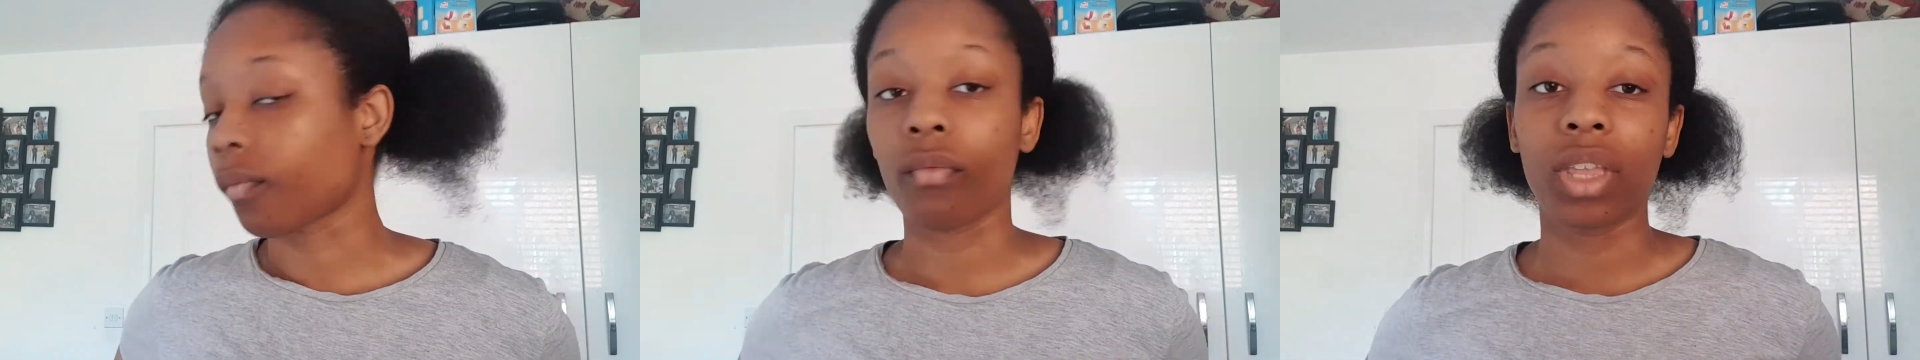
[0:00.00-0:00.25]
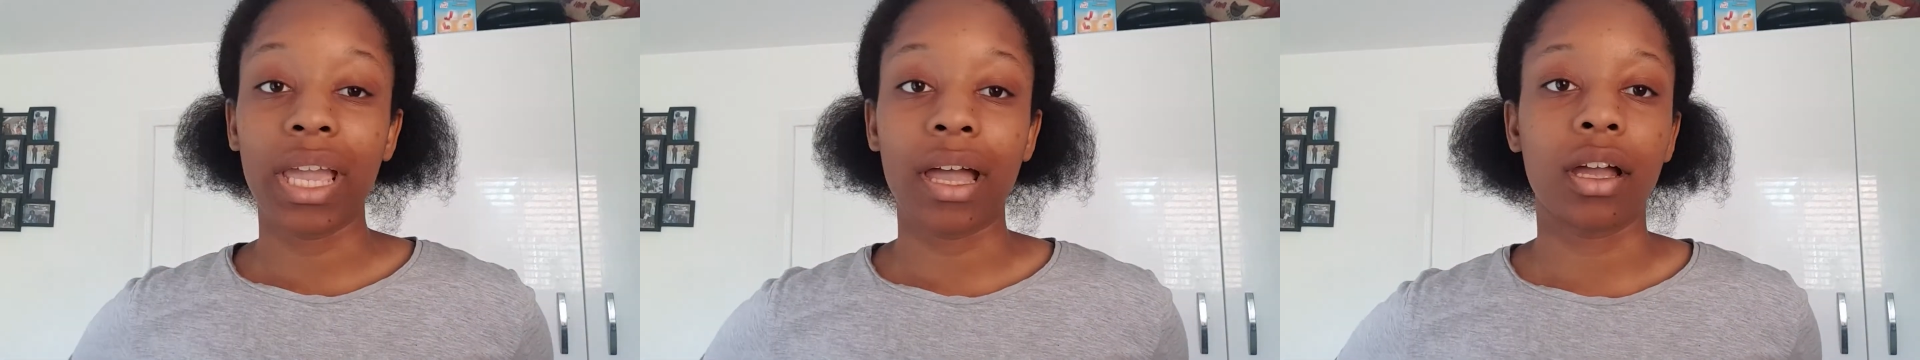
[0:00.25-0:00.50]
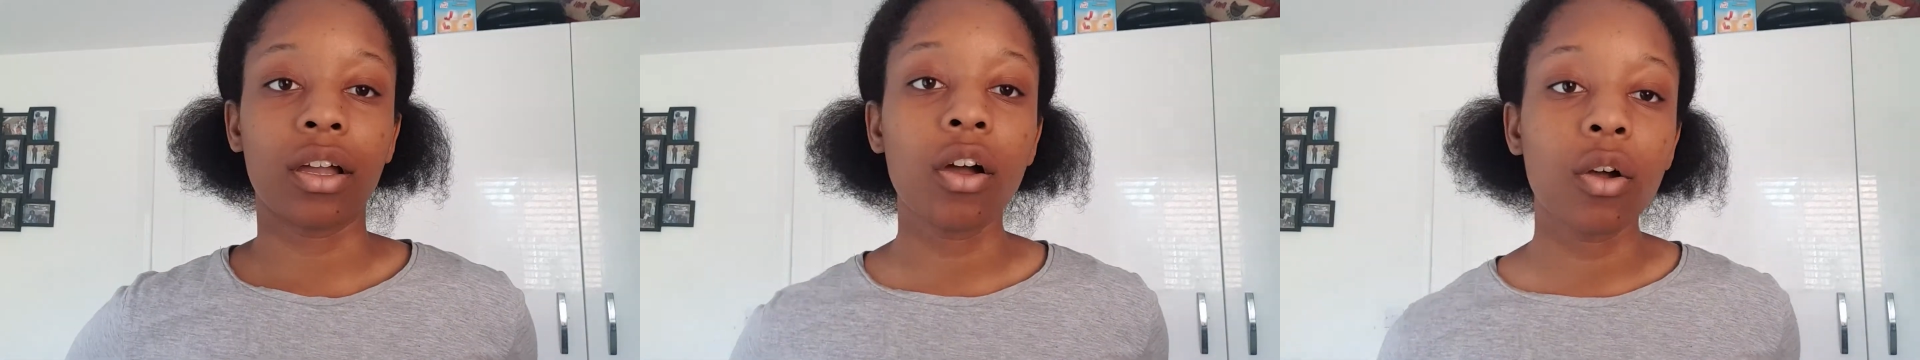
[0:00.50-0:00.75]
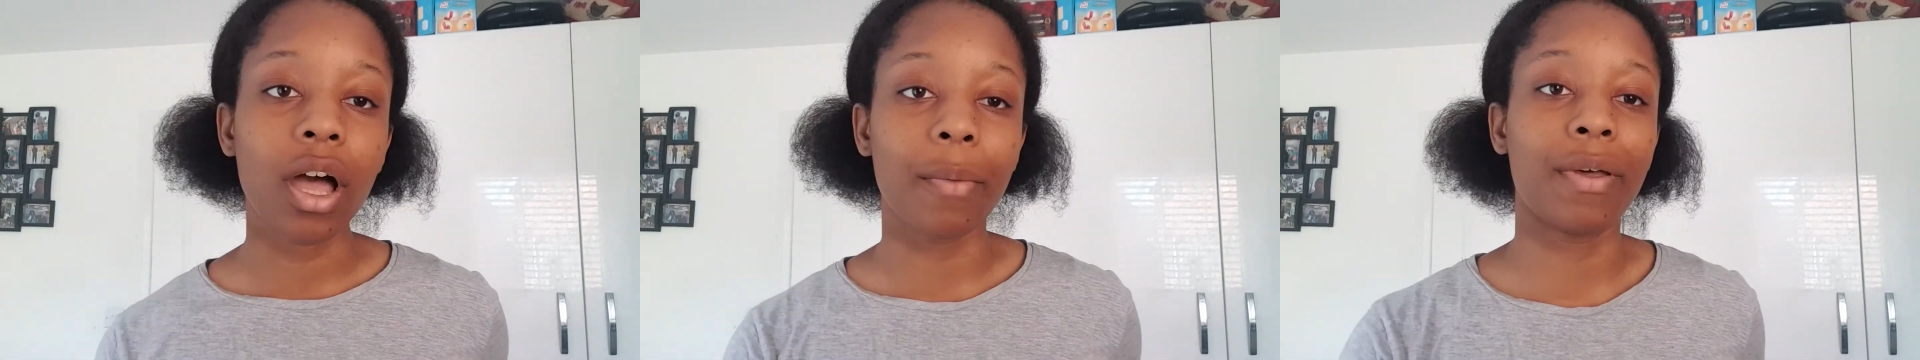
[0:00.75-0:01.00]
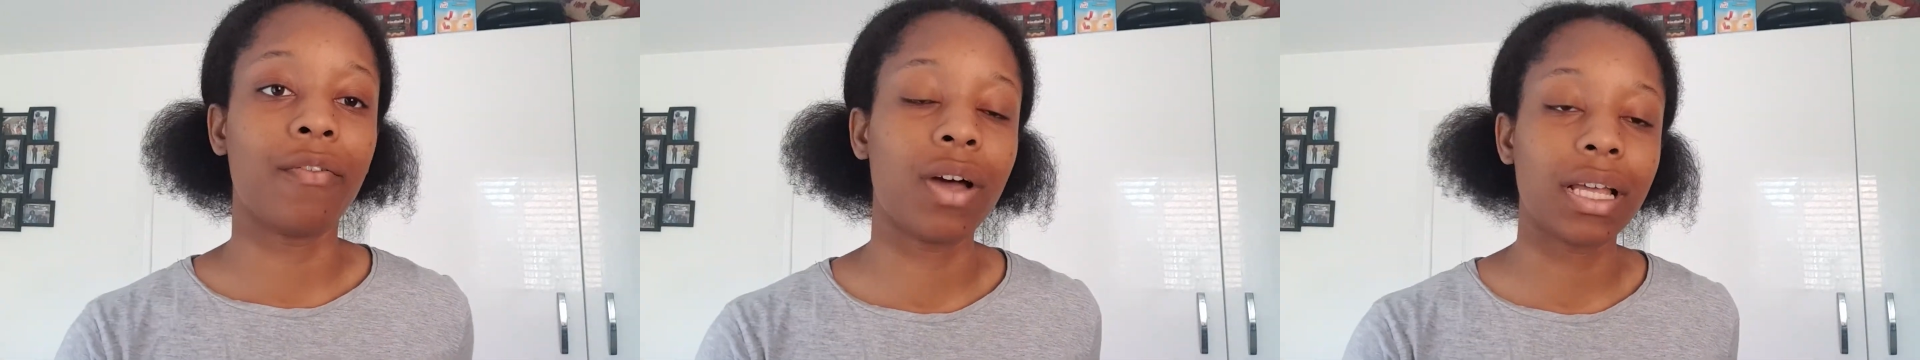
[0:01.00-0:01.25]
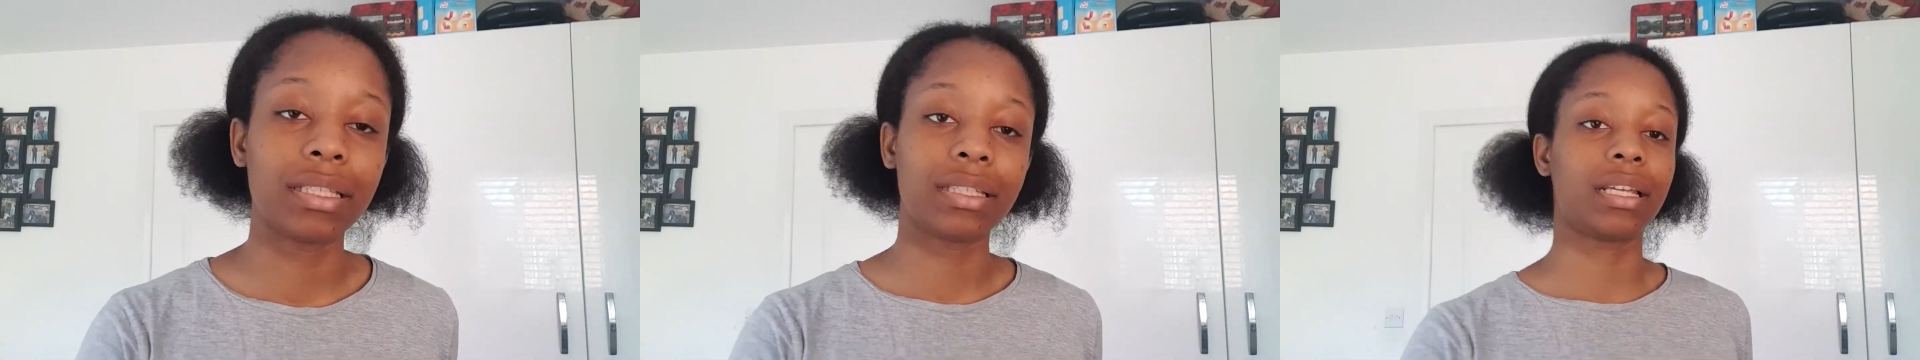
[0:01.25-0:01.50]
Yeah, I got quite a bit of
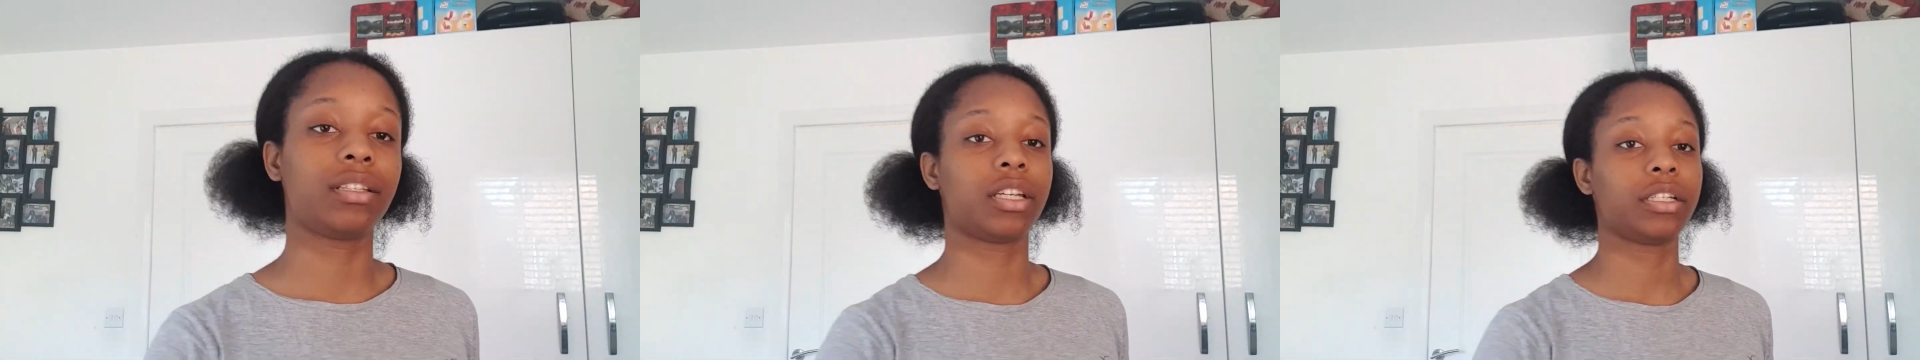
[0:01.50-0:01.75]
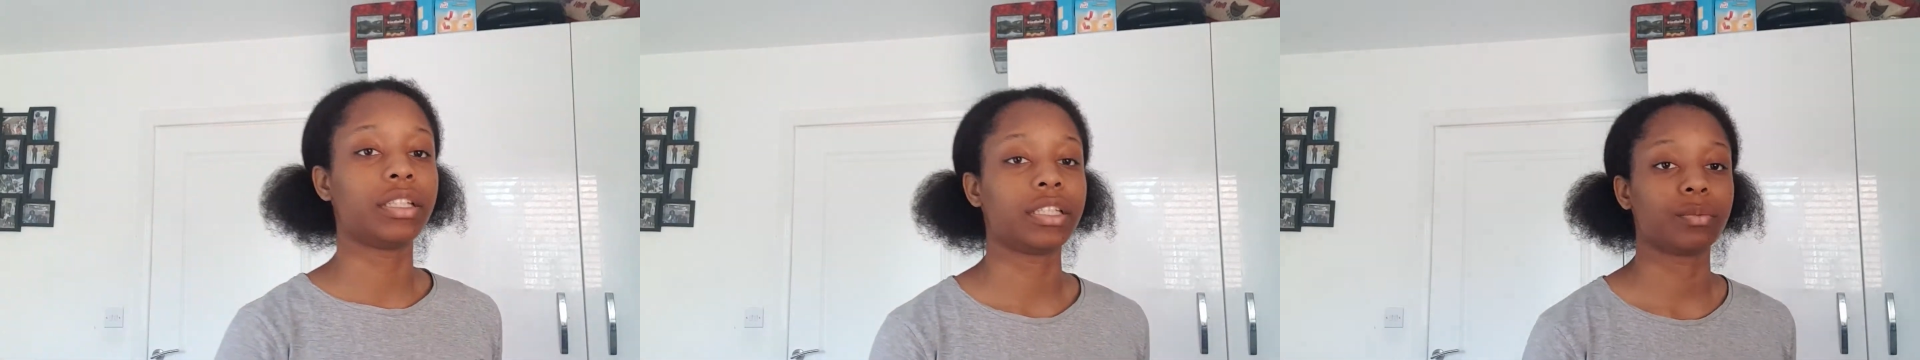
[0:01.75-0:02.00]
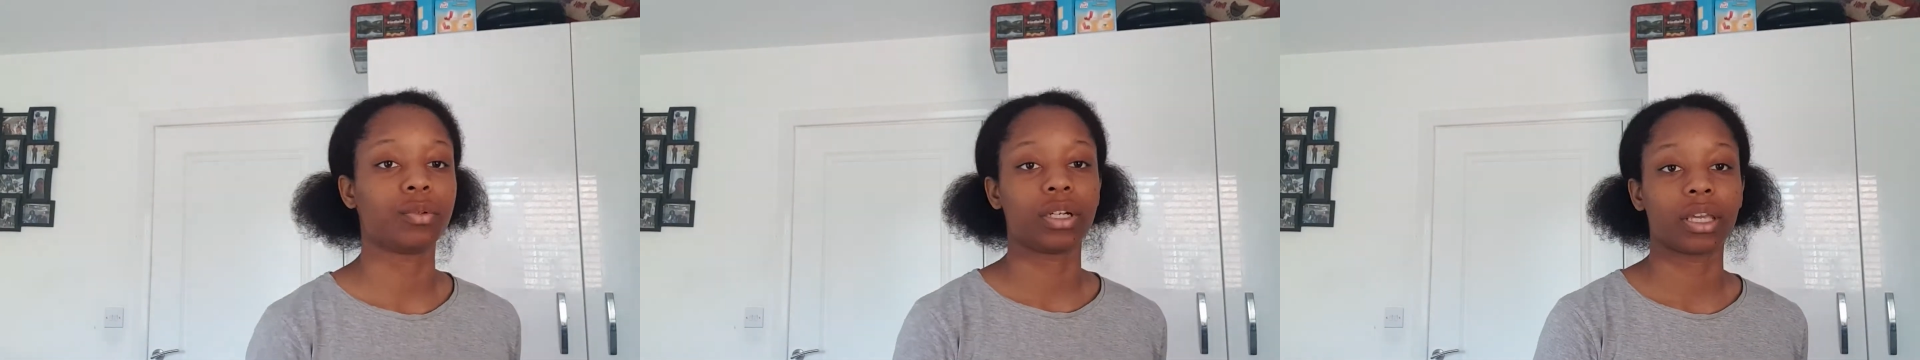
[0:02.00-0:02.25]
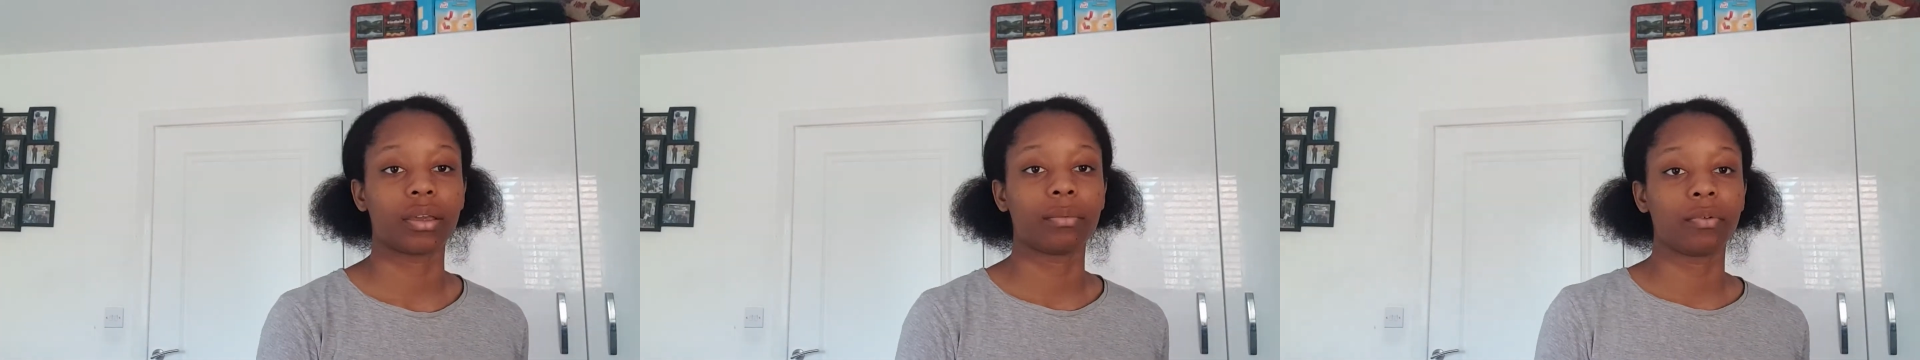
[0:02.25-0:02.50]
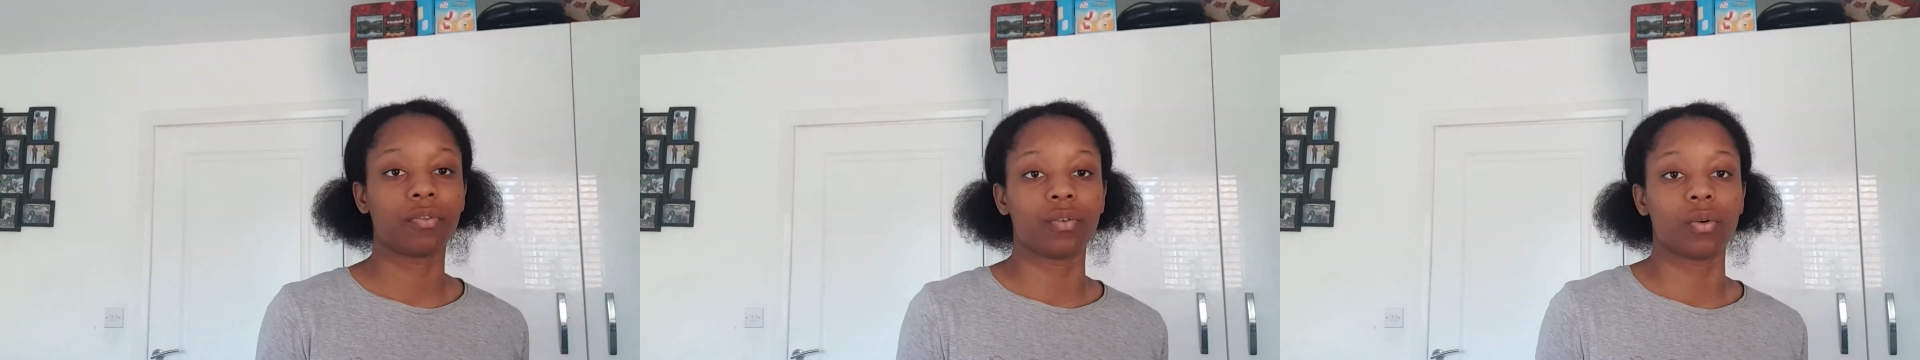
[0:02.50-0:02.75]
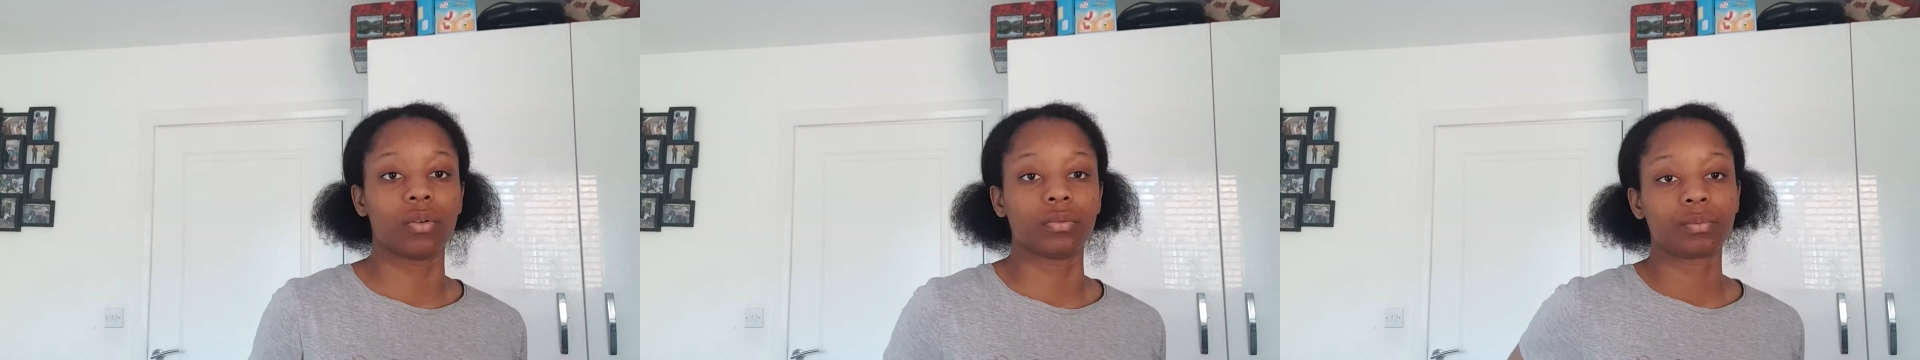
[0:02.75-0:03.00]
work done this morning
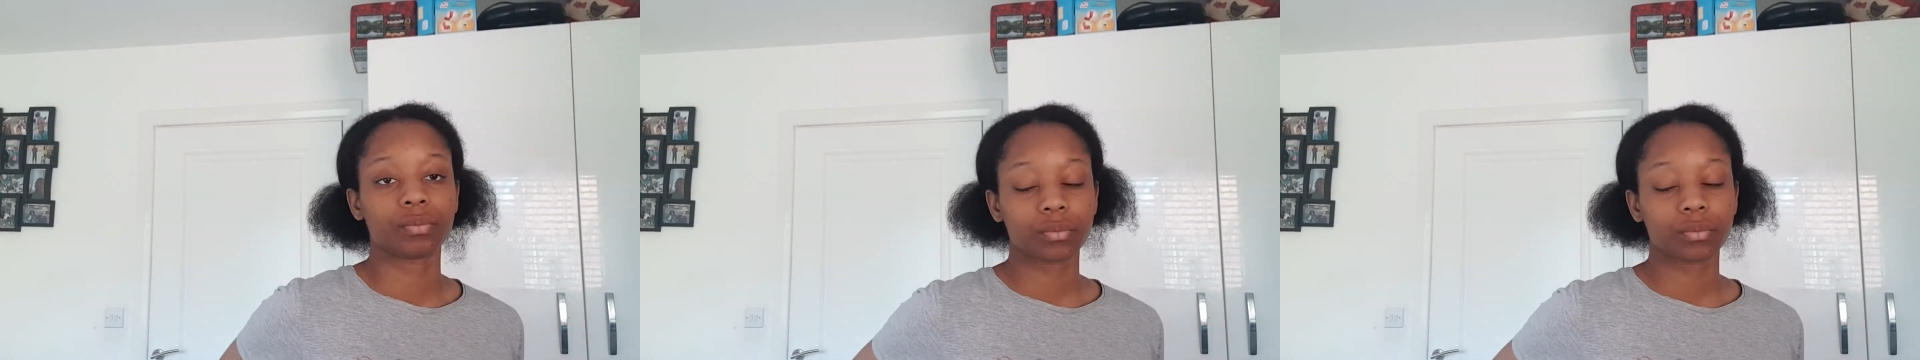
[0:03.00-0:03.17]
before